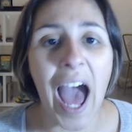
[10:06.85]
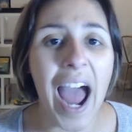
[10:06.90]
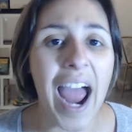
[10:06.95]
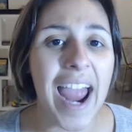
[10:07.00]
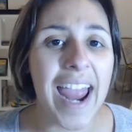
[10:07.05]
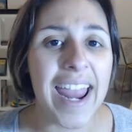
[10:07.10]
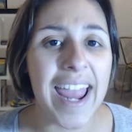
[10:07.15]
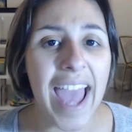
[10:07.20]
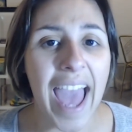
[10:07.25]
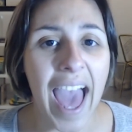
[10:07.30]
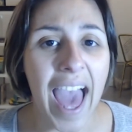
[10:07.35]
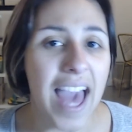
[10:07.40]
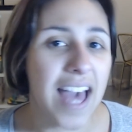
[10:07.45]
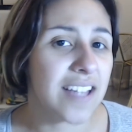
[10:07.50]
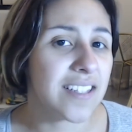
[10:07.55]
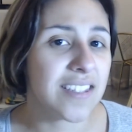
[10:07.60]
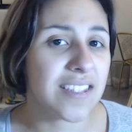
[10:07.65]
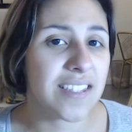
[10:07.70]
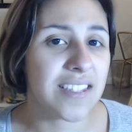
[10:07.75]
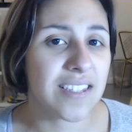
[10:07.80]
I
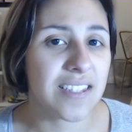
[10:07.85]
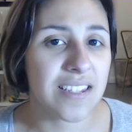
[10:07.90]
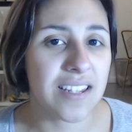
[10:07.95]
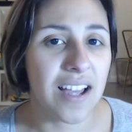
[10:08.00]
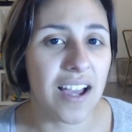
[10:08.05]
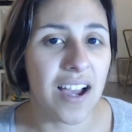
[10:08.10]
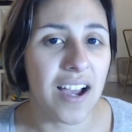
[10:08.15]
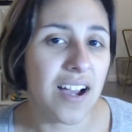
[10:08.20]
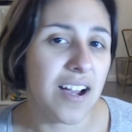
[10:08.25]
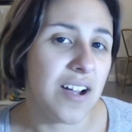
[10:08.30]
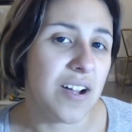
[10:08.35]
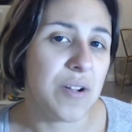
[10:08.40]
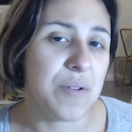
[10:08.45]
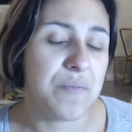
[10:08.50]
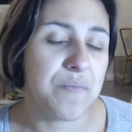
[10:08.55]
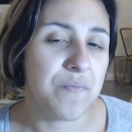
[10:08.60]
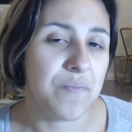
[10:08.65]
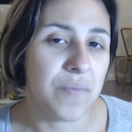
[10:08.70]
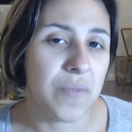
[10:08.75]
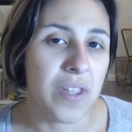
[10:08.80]
asked
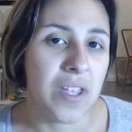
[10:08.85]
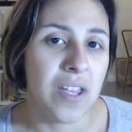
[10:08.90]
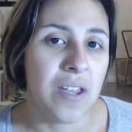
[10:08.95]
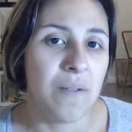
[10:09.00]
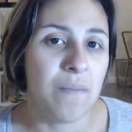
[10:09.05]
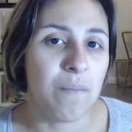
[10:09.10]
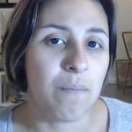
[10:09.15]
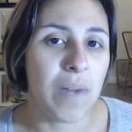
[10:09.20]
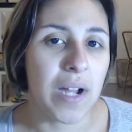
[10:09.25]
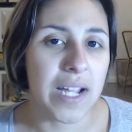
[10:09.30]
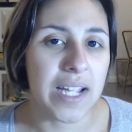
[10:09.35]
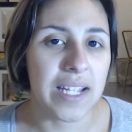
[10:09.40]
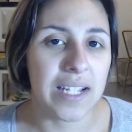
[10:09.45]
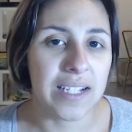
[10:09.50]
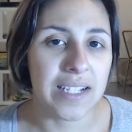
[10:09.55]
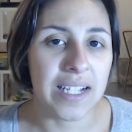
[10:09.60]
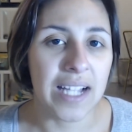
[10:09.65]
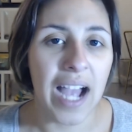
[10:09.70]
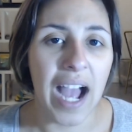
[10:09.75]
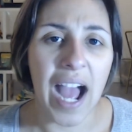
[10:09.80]
um, my
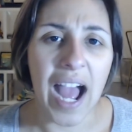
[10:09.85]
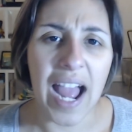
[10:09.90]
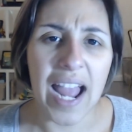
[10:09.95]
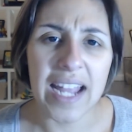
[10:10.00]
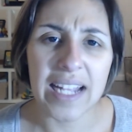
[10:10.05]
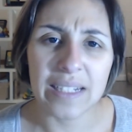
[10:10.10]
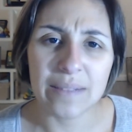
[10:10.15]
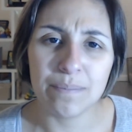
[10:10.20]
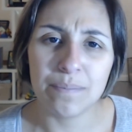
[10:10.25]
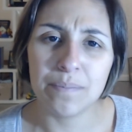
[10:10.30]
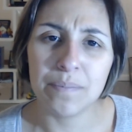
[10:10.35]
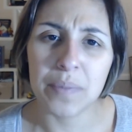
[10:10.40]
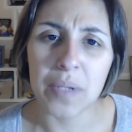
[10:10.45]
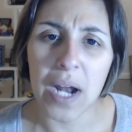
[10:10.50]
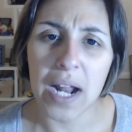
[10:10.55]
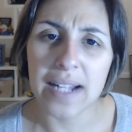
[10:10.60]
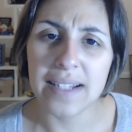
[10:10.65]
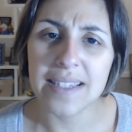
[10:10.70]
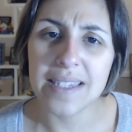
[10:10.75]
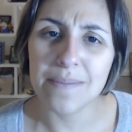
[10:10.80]
guy
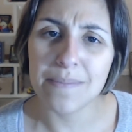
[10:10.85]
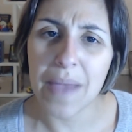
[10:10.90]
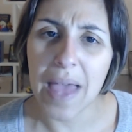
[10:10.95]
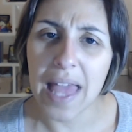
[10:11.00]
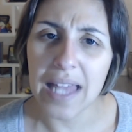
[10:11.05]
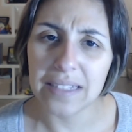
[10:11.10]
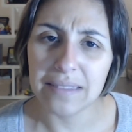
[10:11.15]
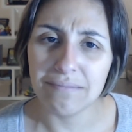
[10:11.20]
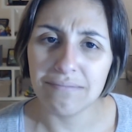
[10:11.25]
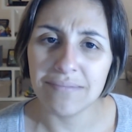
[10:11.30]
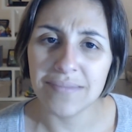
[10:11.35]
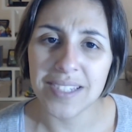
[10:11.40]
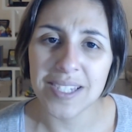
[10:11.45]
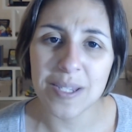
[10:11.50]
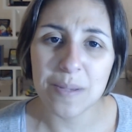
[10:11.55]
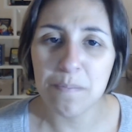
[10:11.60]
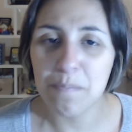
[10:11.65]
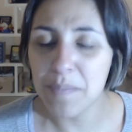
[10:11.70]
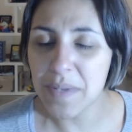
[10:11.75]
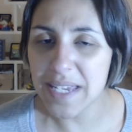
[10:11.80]
bridesmen
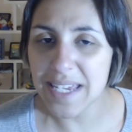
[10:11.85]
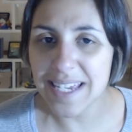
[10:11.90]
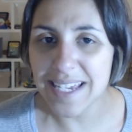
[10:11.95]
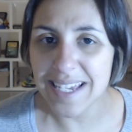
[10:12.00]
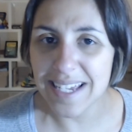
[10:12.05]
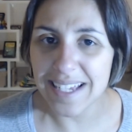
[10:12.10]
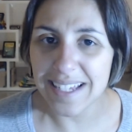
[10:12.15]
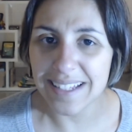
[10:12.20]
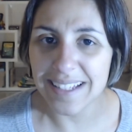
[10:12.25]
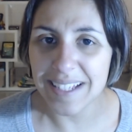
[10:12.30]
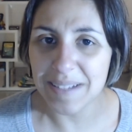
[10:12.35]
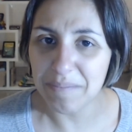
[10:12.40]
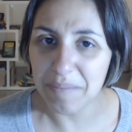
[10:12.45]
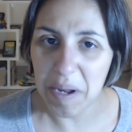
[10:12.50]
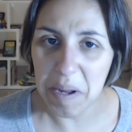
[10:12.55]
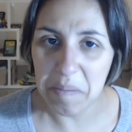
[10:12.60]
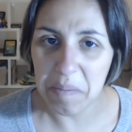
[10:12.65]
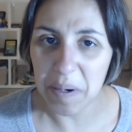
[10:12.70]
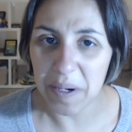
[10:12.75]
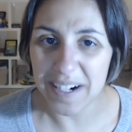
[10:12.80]
to be in
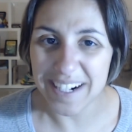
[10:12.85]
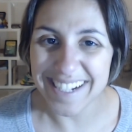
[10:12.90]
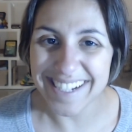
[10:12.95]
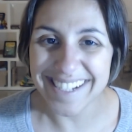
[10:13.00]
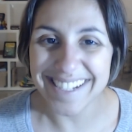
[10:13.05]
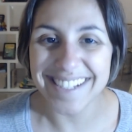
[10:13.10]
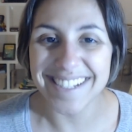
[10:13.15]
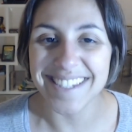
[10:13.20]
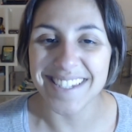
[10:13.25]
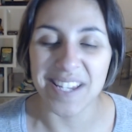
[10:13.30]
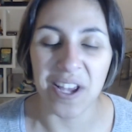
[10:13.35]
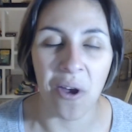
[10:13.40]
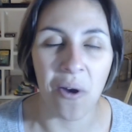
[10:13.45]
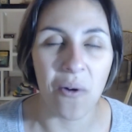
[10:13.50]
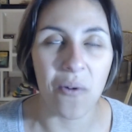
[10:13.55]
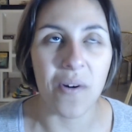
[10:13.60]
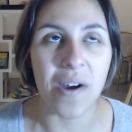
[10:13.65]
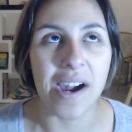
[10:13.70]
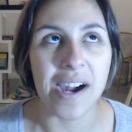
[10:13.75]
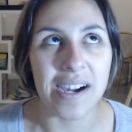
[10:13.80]
my party,
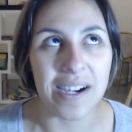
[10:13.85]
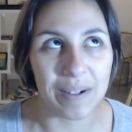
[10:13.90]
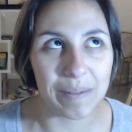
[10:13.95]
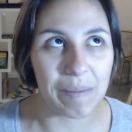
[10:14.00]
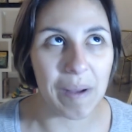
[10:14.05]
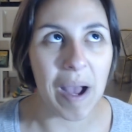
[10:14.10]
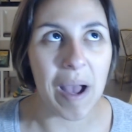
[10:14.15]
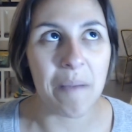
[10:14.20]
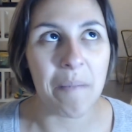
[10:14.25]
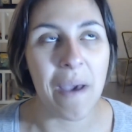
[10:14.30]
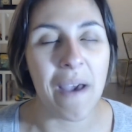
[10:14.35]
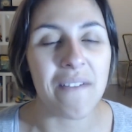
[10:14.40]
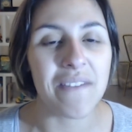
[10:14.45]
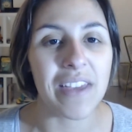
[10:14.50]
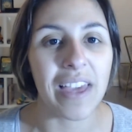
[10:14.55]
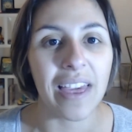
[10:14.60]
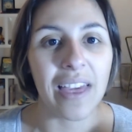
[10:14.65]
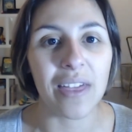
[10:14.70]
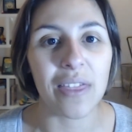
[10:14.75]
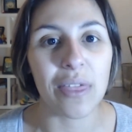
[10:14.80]
so um, I'm
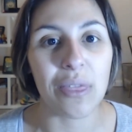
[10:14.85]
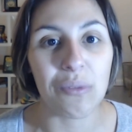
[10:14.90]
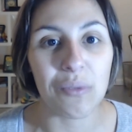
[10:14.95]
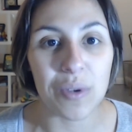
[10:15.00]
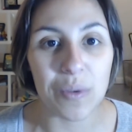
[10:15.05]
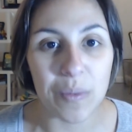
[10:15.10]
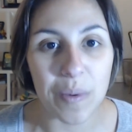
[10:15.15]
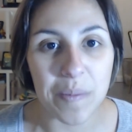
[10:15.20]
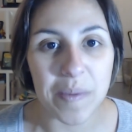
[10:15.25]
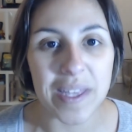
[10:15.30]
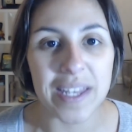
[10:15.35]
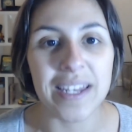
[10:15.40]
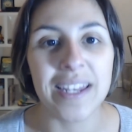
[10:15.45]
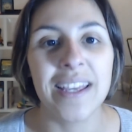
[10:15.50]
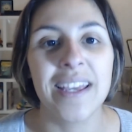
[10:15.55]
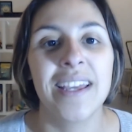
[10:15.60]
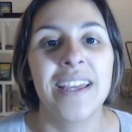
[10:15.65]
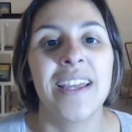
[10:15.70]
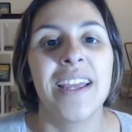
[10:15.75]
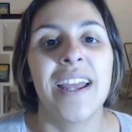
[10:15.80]
having three women
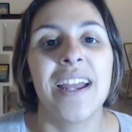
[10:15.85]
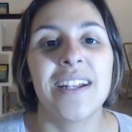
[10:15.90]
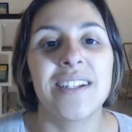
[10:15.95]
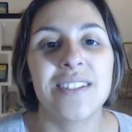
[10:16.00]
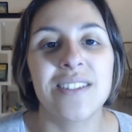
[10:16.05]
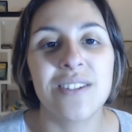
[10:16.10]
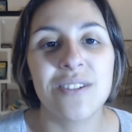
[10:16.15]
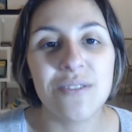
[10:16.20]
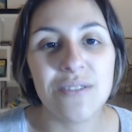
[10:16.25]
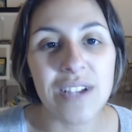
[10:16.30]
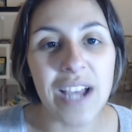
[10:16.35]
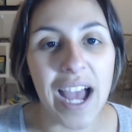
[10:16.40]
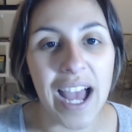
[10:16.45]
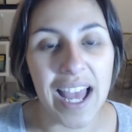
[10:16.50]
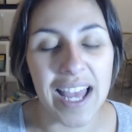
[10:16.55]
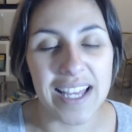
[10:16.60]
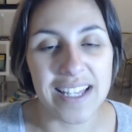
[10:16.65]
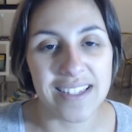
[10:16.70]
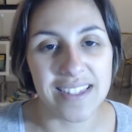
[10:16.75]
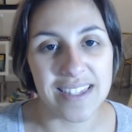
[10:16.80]
and two
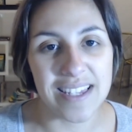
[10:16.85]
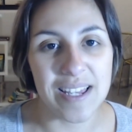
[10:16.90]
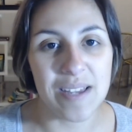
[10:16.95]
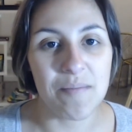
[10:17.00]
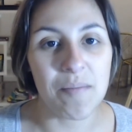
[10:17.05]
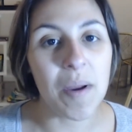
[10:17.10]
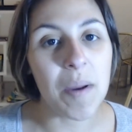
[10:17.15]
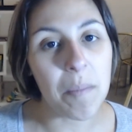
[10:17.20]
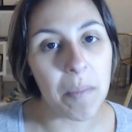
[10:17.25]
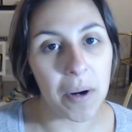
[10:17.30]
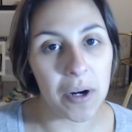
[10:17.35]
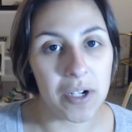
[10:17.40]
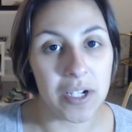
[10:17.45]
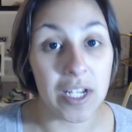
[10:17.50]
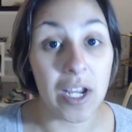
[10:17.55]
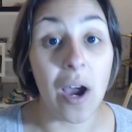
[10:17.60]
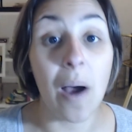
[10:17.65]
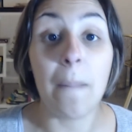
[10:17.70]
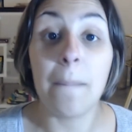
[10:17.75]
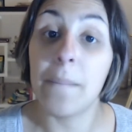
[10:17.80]
guys in my
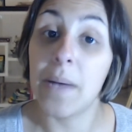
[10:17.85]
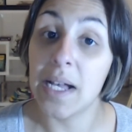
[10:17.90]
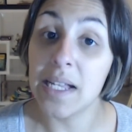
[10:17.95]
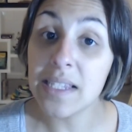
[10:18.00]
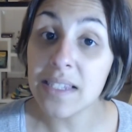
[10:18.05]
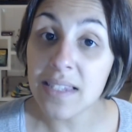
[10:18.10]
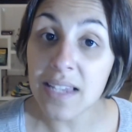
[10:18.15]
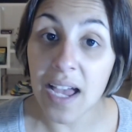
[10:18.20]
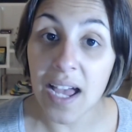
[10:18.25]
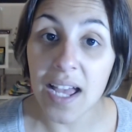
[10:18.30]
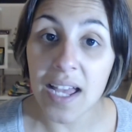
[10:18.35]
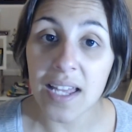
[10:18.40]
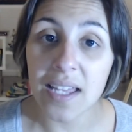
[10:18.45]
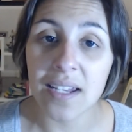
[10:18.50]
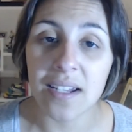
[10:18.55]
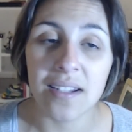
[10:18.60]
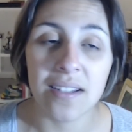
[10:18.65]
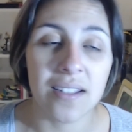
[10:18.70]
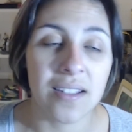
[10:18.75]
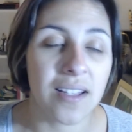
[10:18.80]
party on my
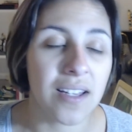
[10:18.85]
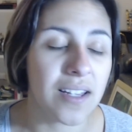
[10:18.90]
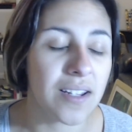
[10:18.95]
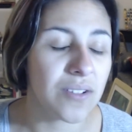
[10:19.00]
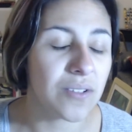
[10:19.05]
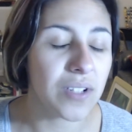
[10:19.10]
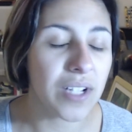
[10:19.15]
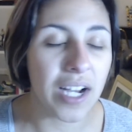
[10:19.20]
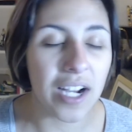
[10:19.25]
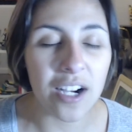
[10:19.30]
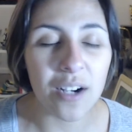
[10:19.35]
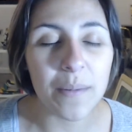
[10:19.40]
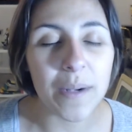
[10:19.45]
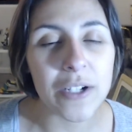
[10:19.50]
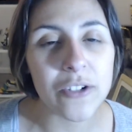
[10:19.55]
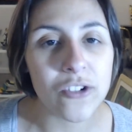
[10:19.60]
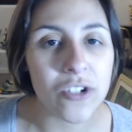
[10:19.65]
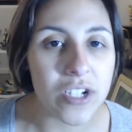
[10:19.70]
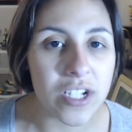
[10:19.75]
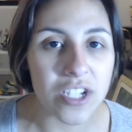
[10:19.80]
side. I don't care
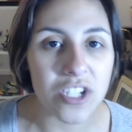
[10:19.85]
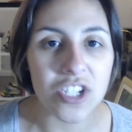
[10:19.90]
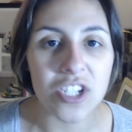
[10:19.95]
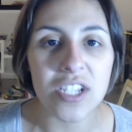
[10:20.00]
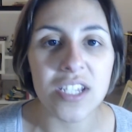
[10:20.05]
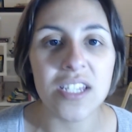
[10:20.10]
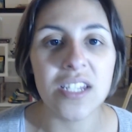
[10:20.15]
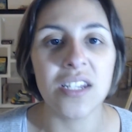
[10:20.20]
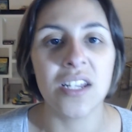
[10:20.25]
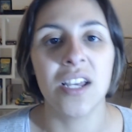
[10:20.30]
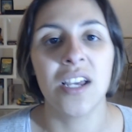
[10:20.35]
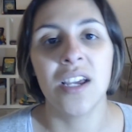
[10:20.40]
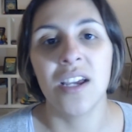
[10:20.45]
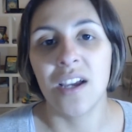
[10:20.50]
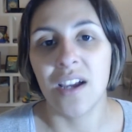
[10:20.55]
about tradition.